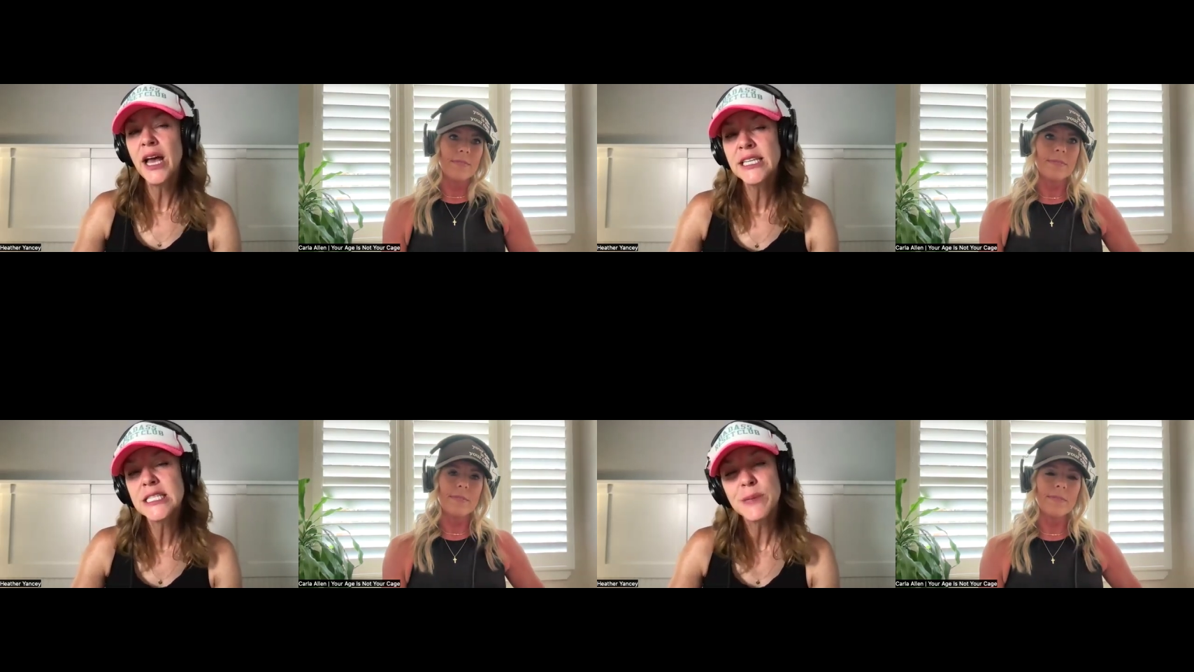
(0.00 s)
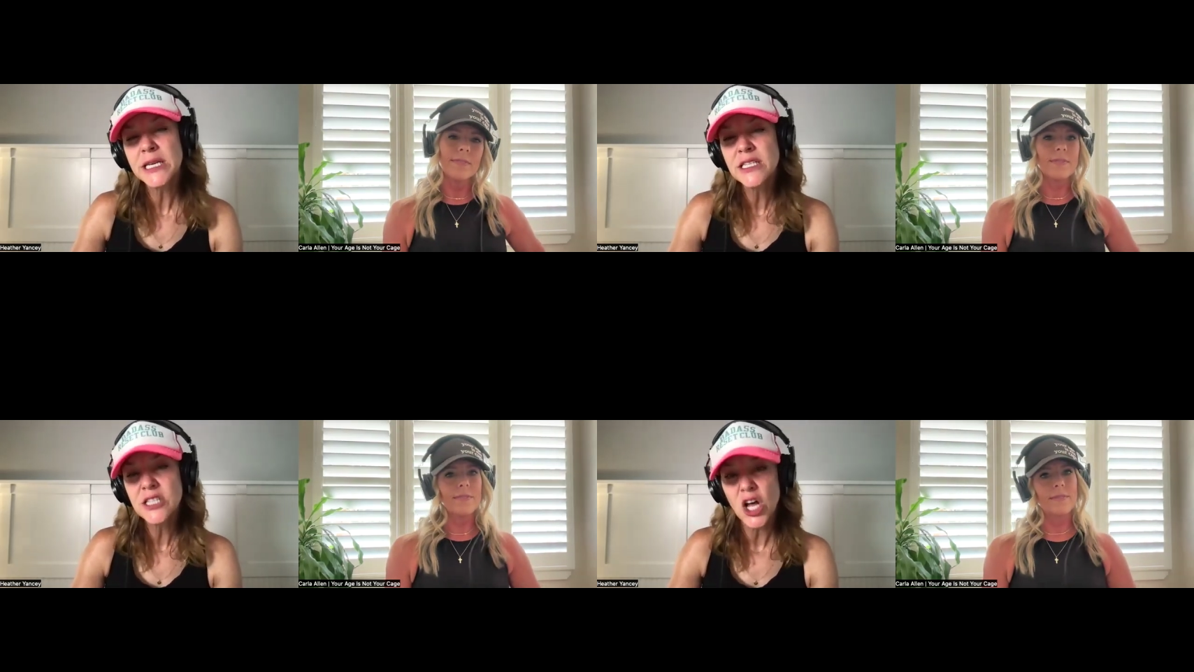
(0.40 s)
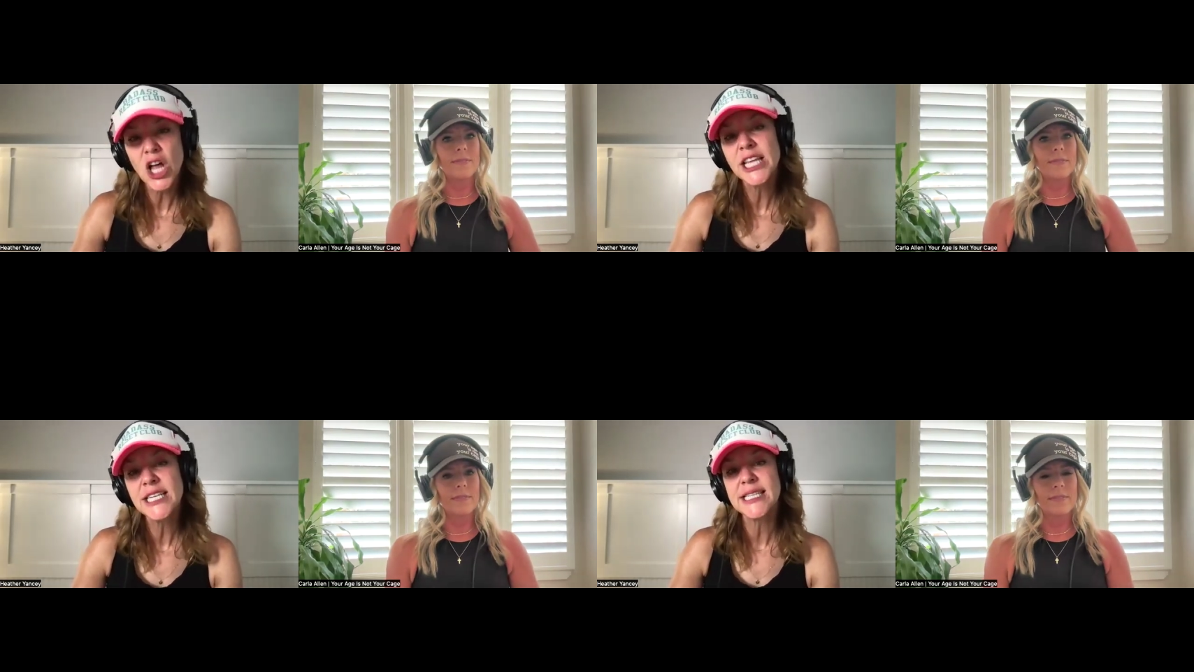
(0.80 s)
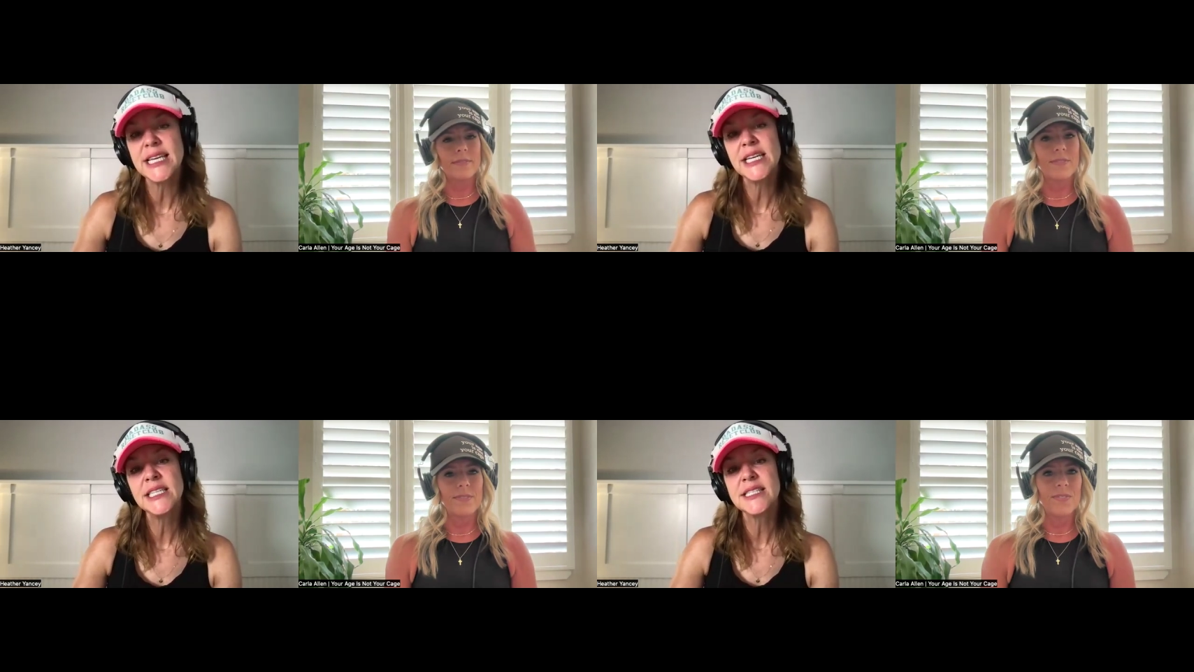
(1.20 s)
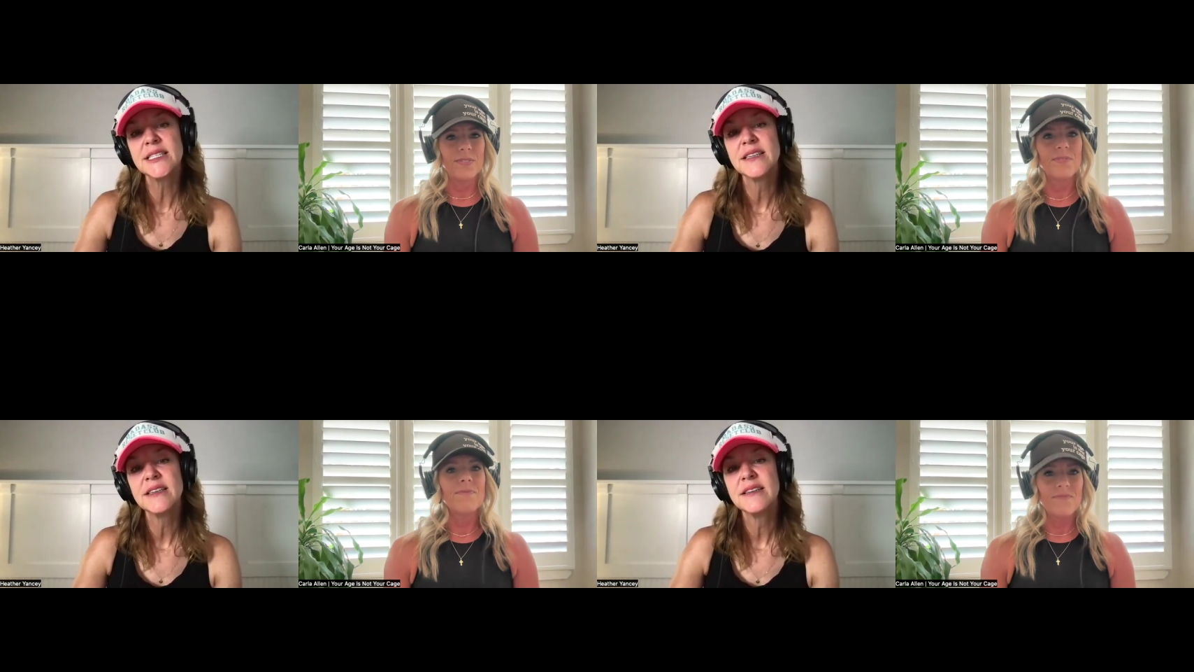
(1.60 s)
Speaker 1: husband all these
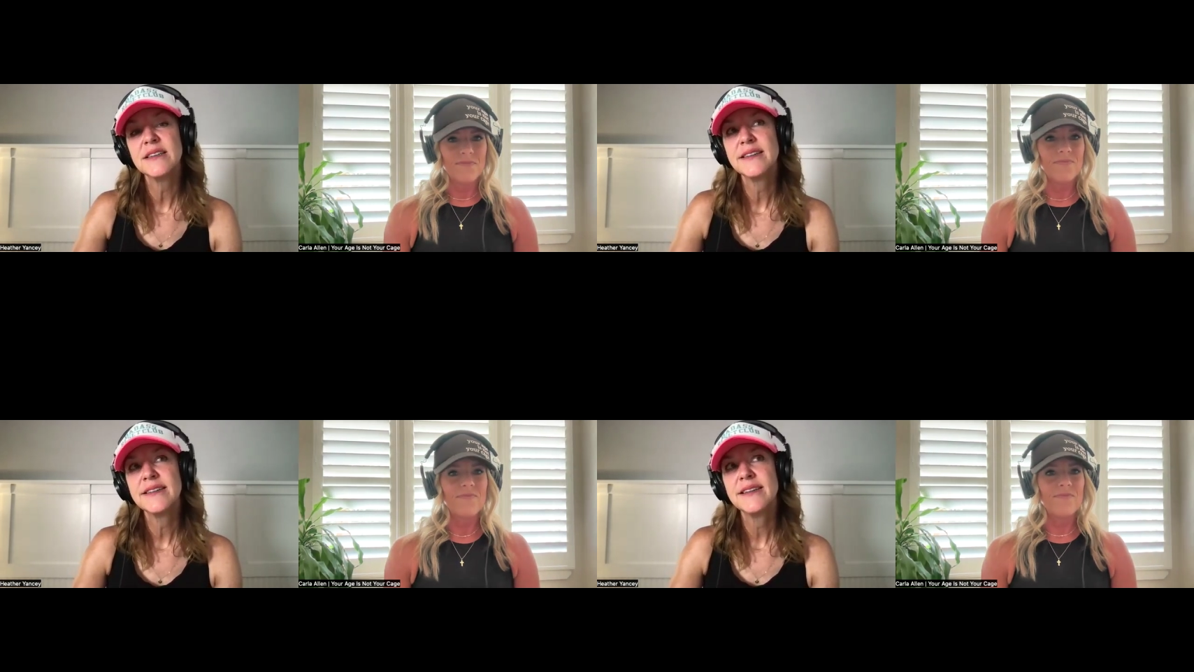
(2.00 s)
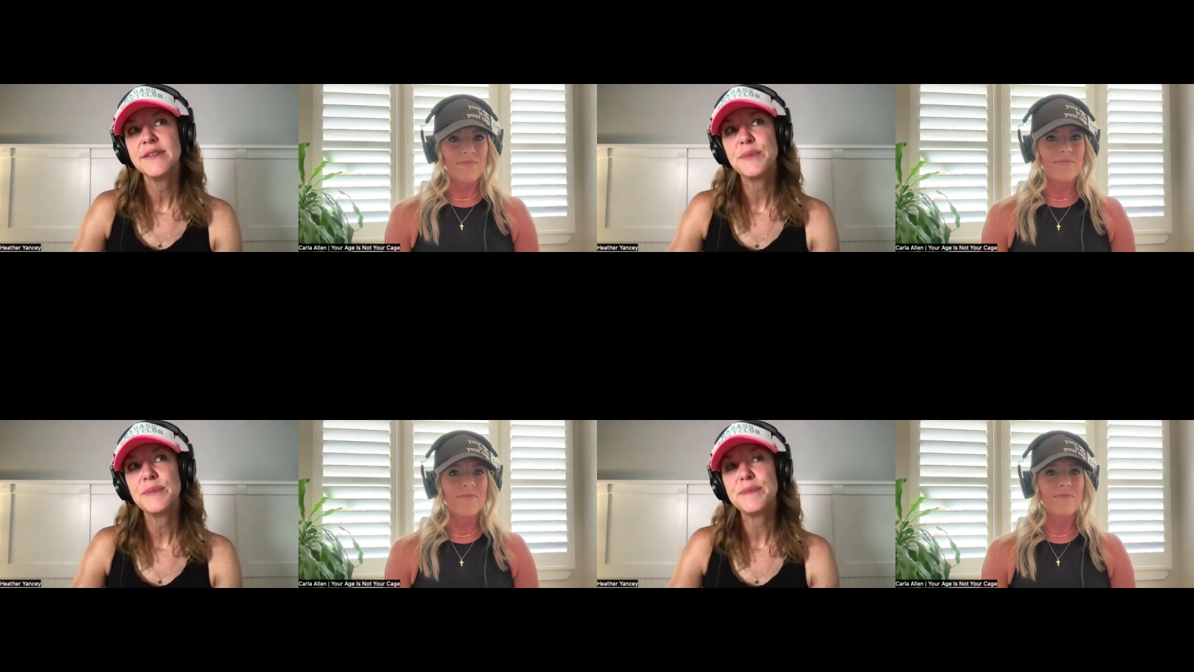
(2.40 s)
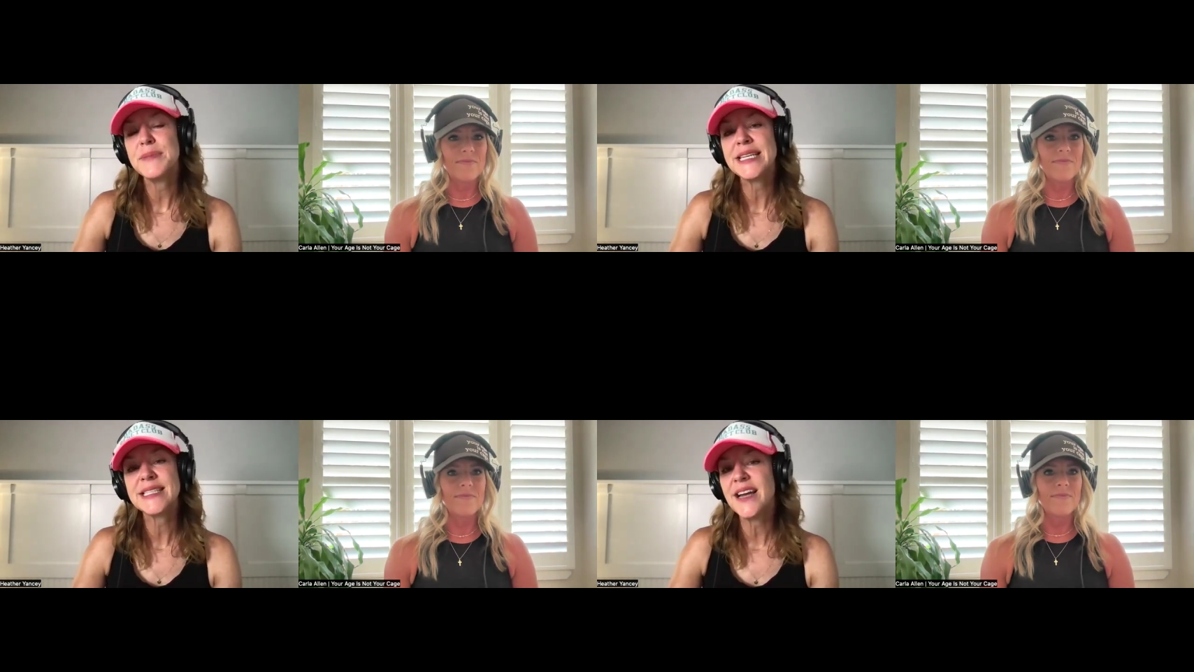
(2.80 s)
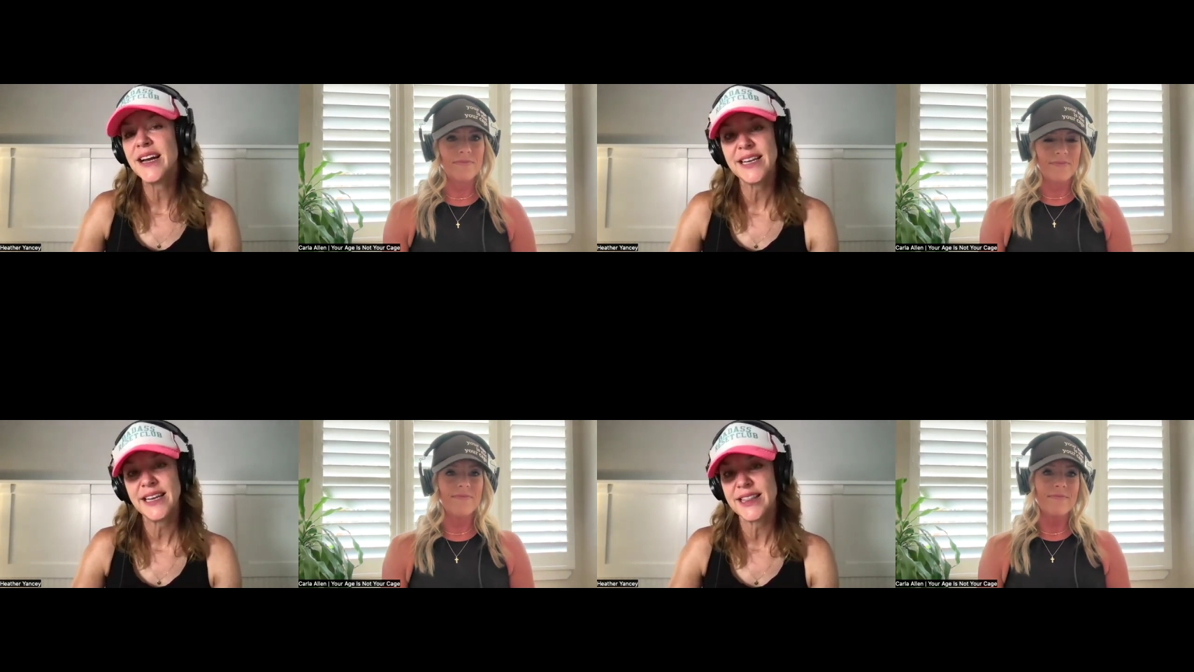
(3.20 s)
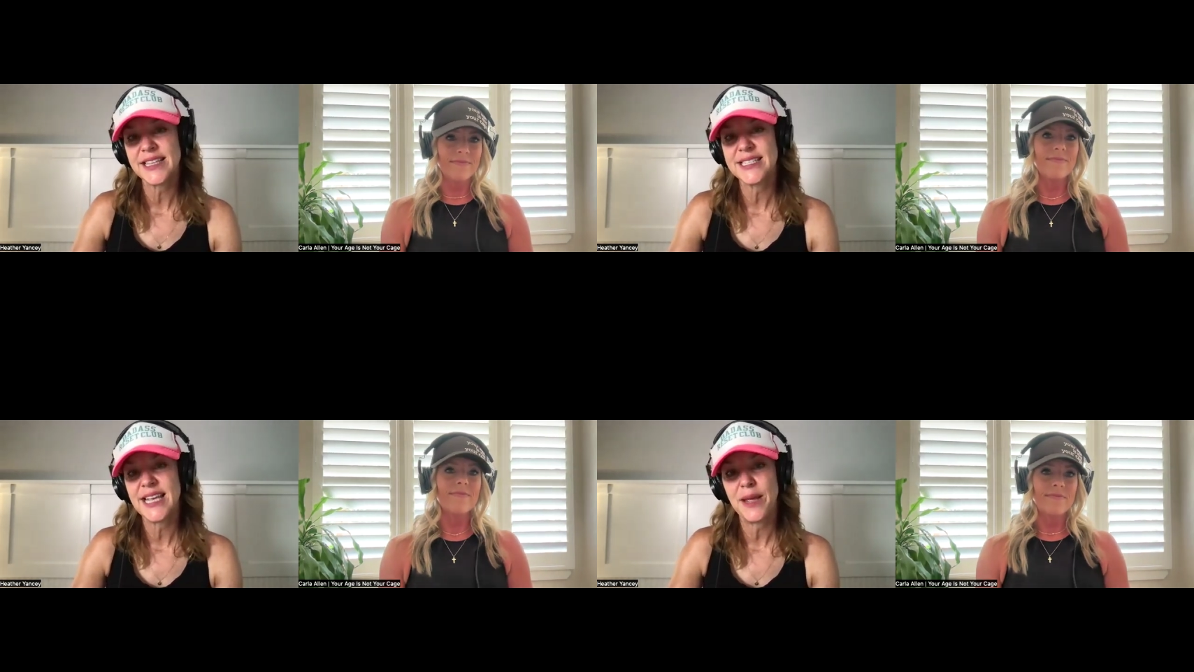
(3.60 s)
things it's not going to get
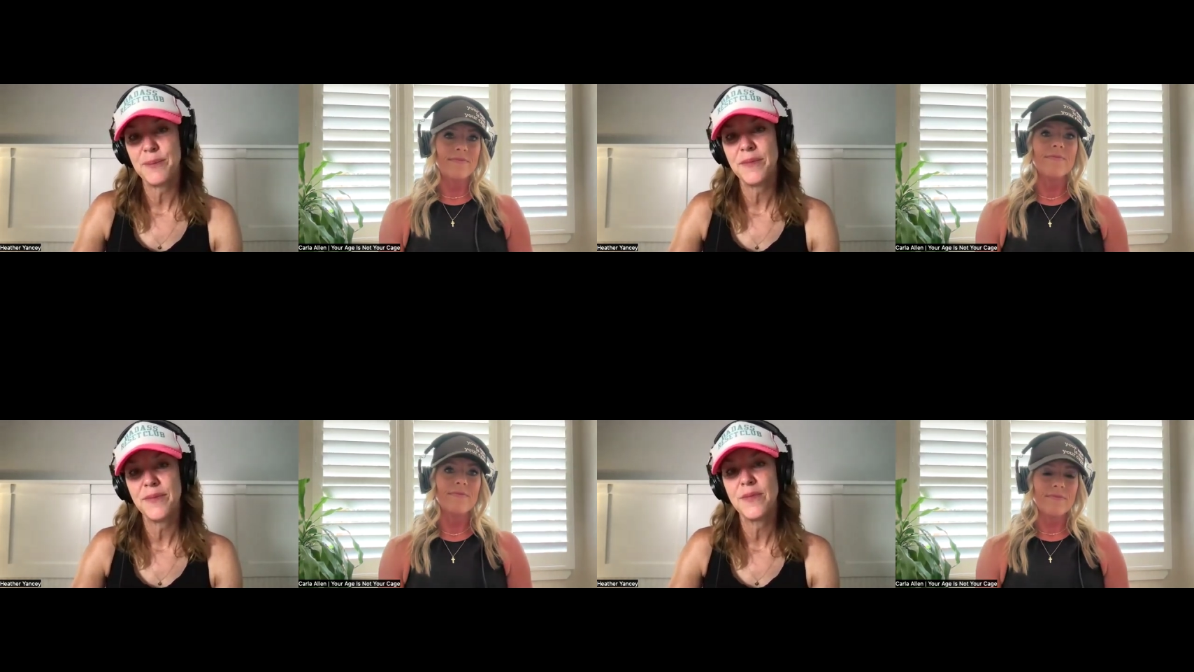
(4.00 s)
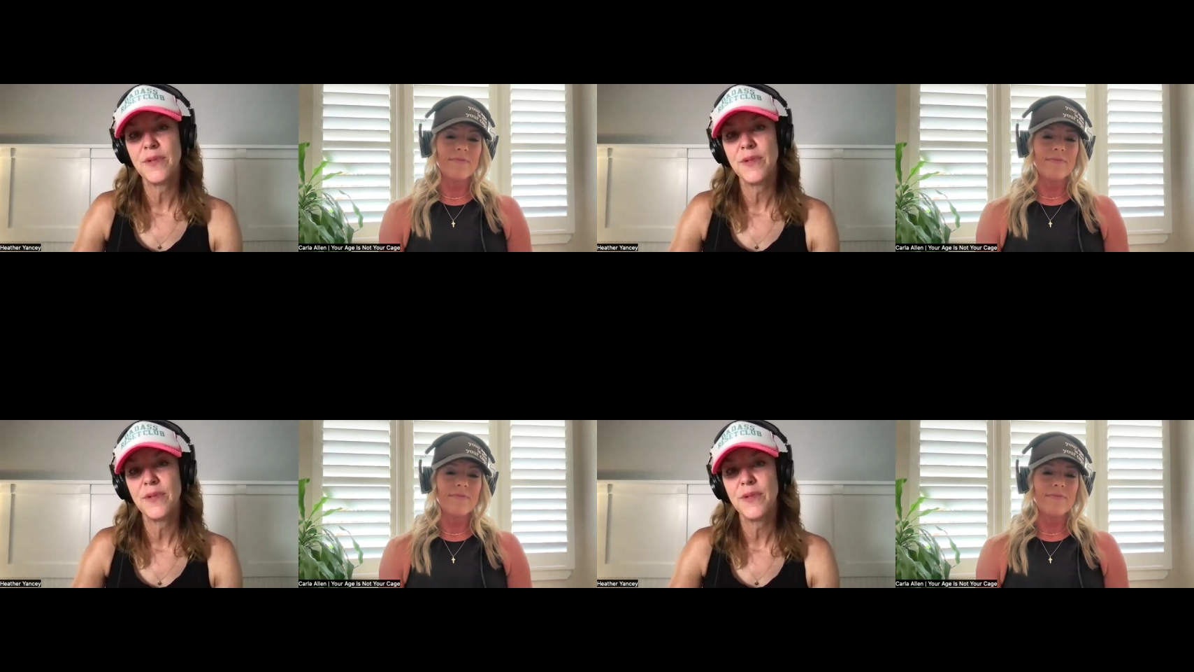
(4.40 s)
the same